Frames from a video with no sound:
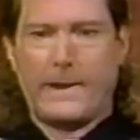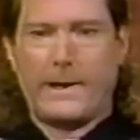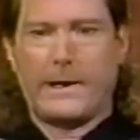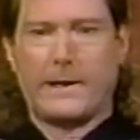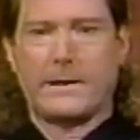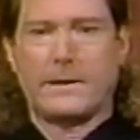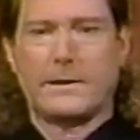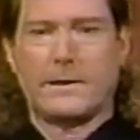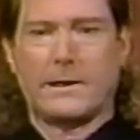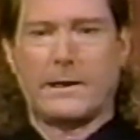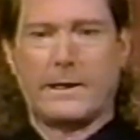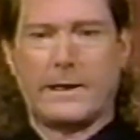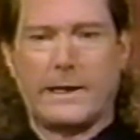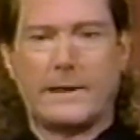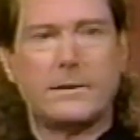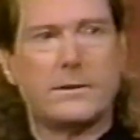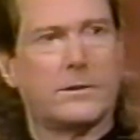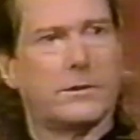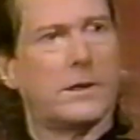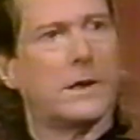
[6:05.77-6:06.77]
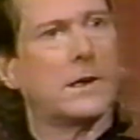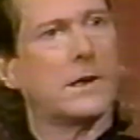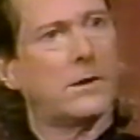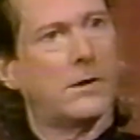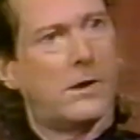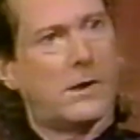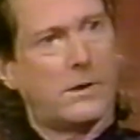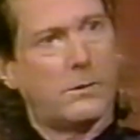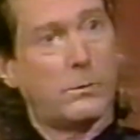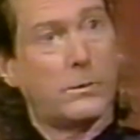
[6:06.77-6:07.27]
And Ed's
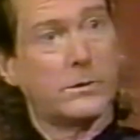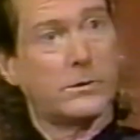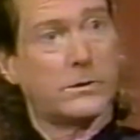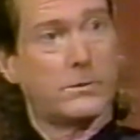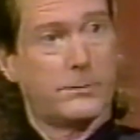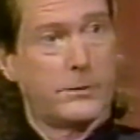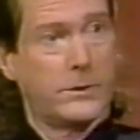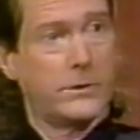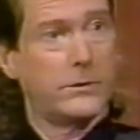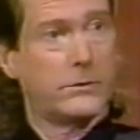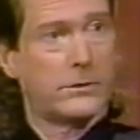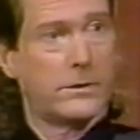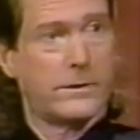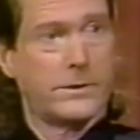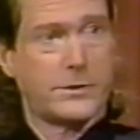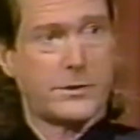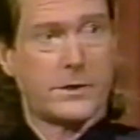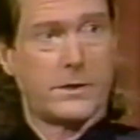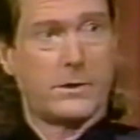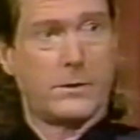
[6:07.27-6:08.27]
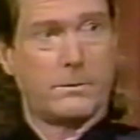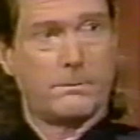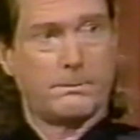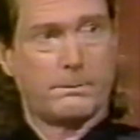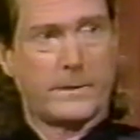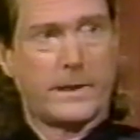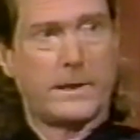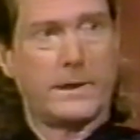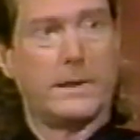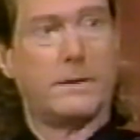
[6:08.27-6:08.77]
son-in-law was the producer of the show,
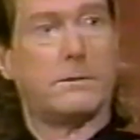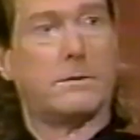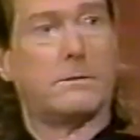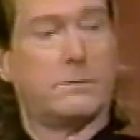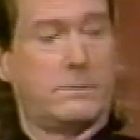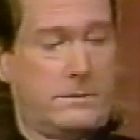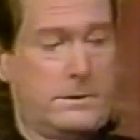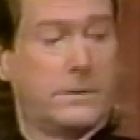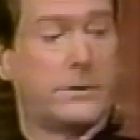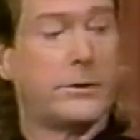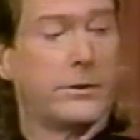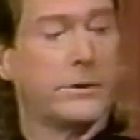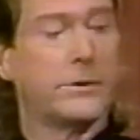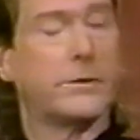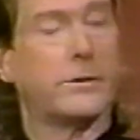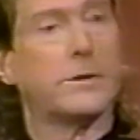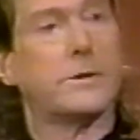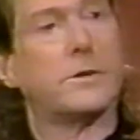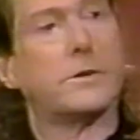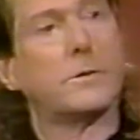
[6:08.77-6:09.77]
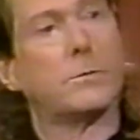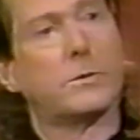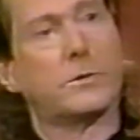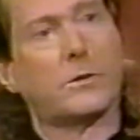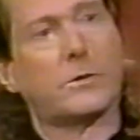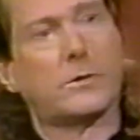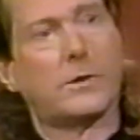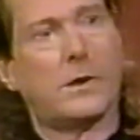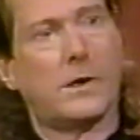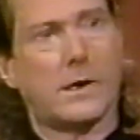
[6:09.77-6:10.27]
and Turn, Turn, Turn was
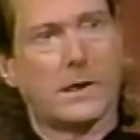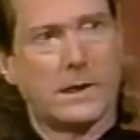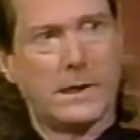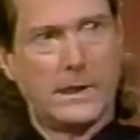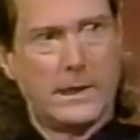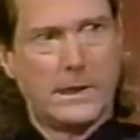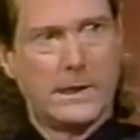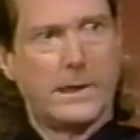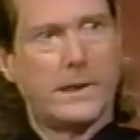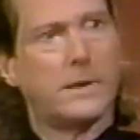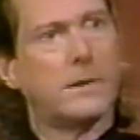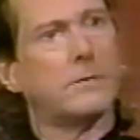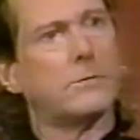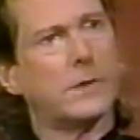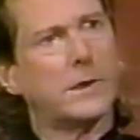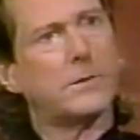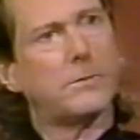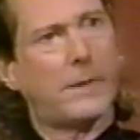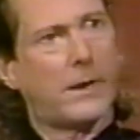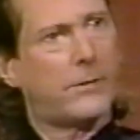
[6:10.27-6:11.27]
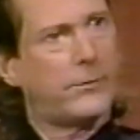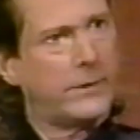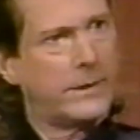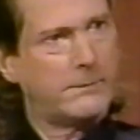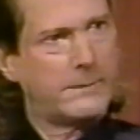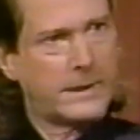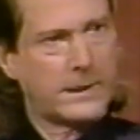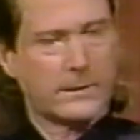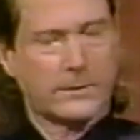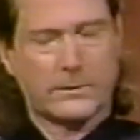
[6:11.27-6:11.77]
a song. And it runs about 3
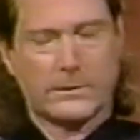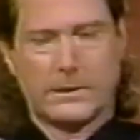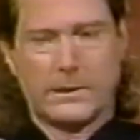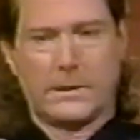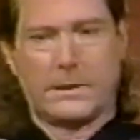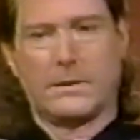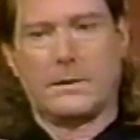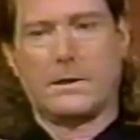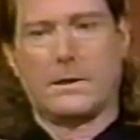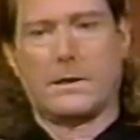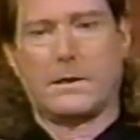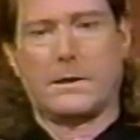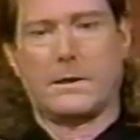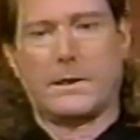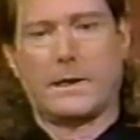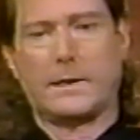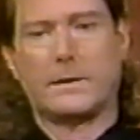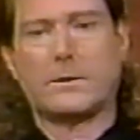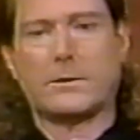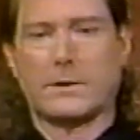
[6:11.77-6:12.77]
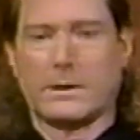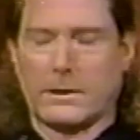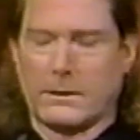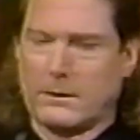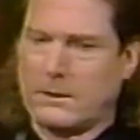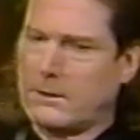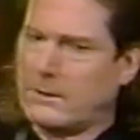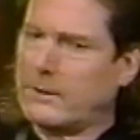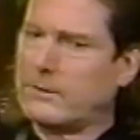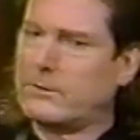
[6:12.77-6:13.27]
minutes, and Ed's
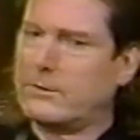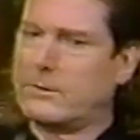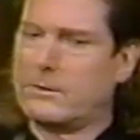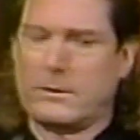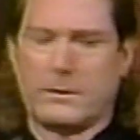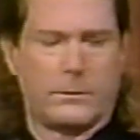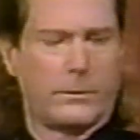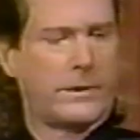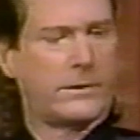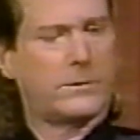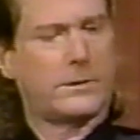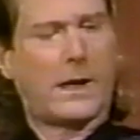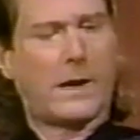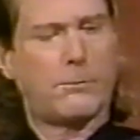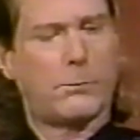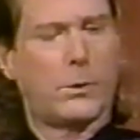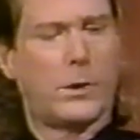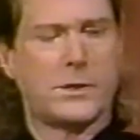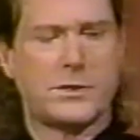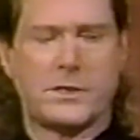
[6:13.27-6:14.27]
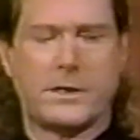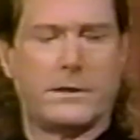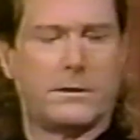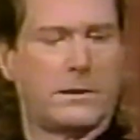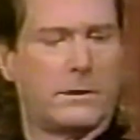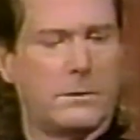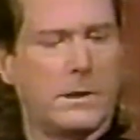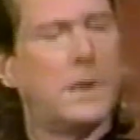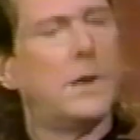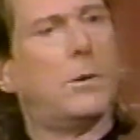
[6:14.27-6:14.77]
son-in-law listened to it with a stopwatch, and he
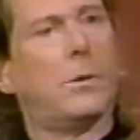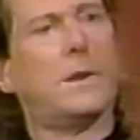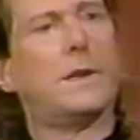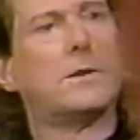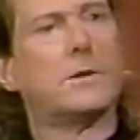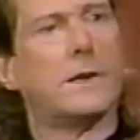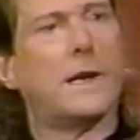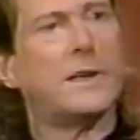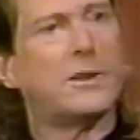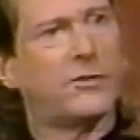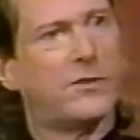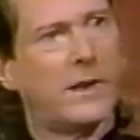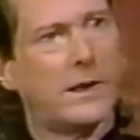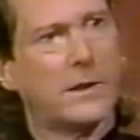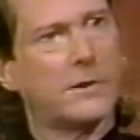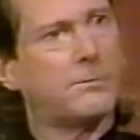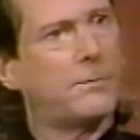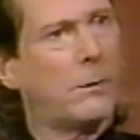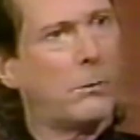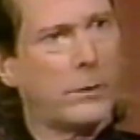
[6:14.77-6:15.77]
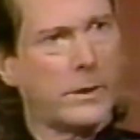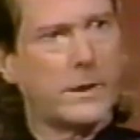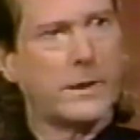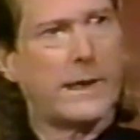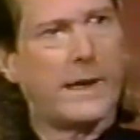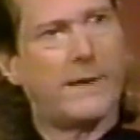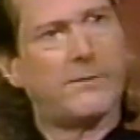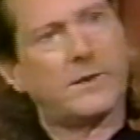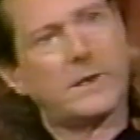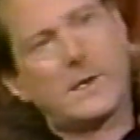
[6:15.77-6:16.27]
said, well, that's nice, fellas, but we're going
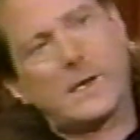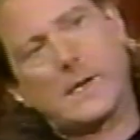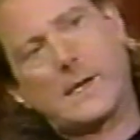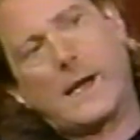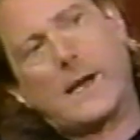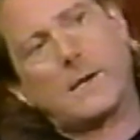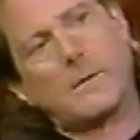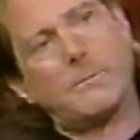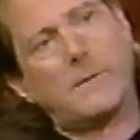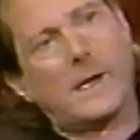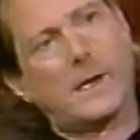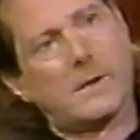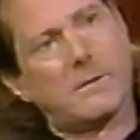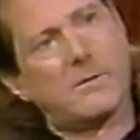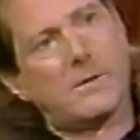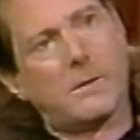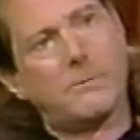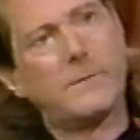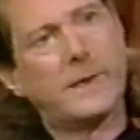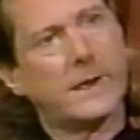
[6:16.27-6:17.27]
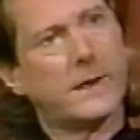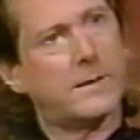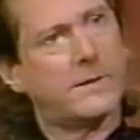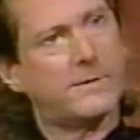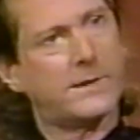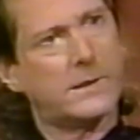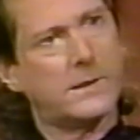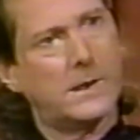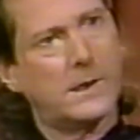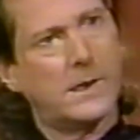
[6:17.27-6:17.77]
to have to cut out about a minute
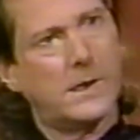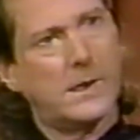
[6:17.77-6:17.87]
of it.